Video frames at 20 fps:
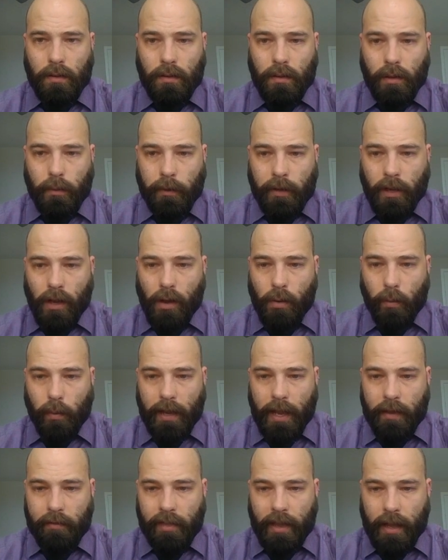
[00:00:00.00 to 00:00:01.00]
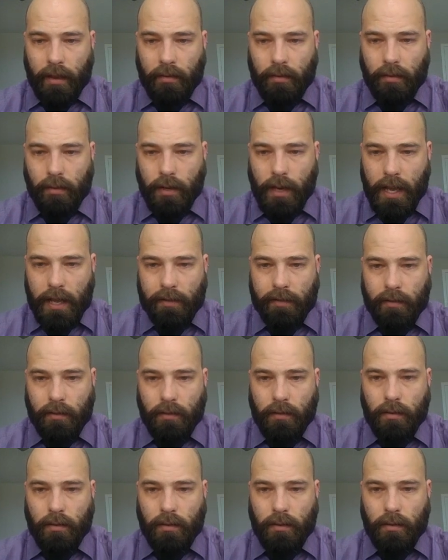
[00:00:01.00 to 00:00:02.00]
There we go. Oh, we have that. Nice.
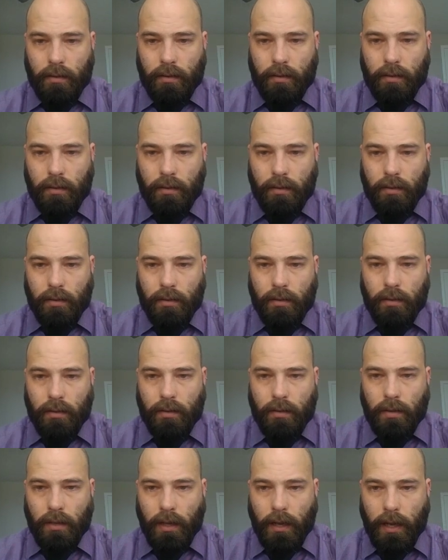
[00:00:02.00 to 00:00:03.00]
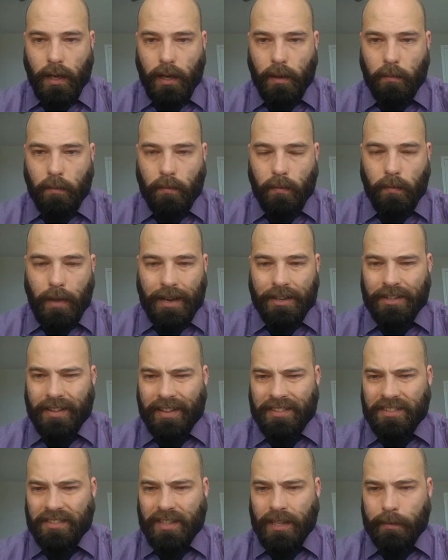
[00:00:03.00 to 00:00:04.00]
Actually,
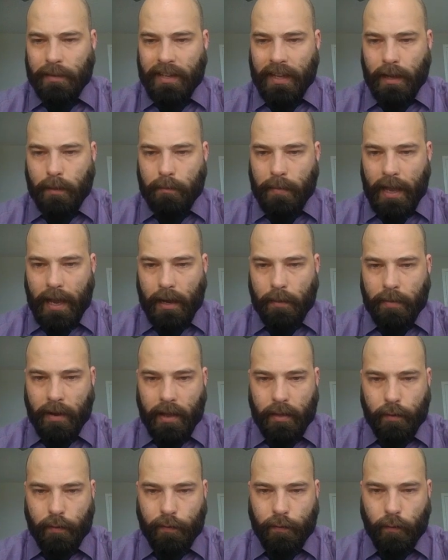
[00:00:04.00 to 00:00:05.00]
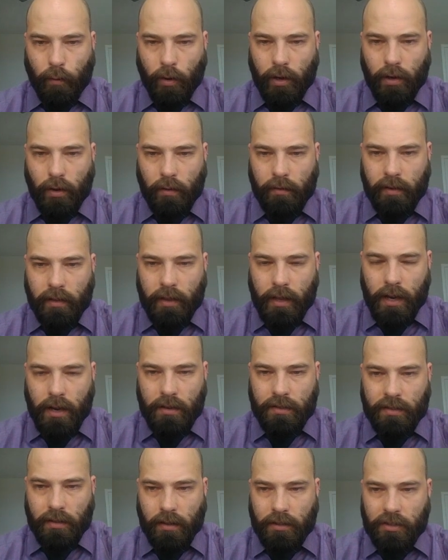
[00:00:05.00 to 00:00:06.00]
that's just going to be taken back by the fort over
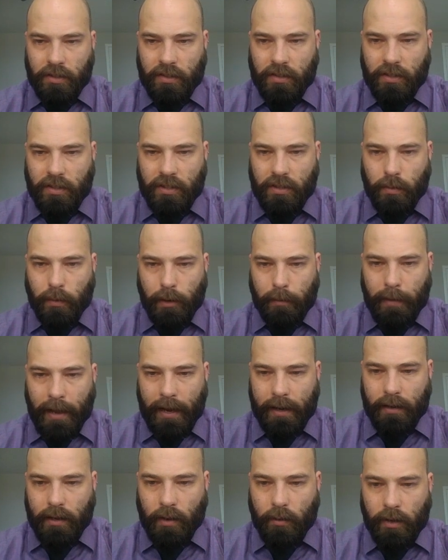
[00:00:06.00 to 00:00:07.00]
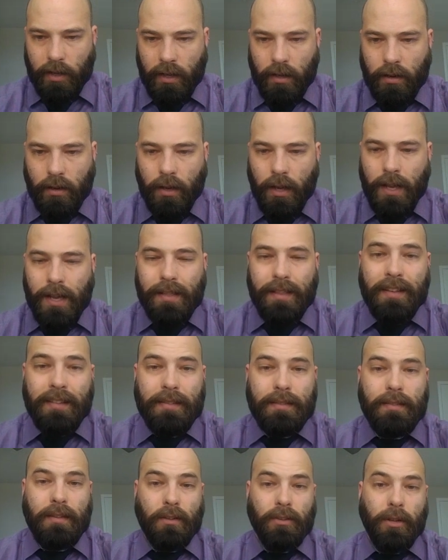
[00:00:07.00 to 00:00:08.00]
there, so let's just swing back down here. They
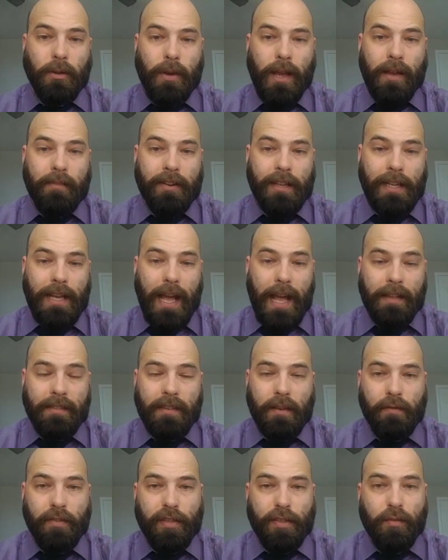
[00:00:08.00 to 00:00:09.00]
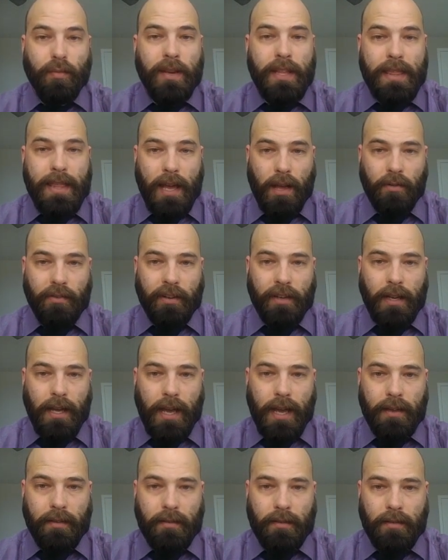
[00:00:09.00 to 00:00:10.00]
still don't have any guys. They have 3,000
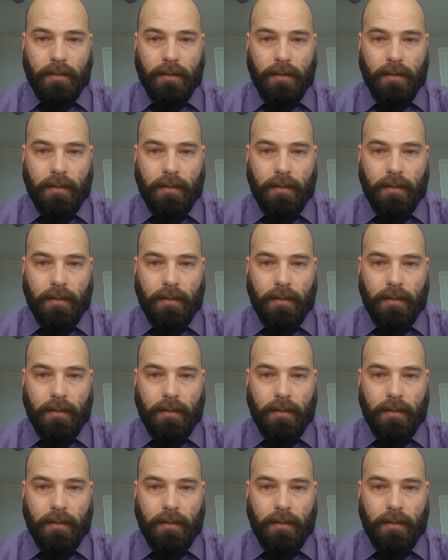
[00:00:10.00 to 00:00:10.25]
guys.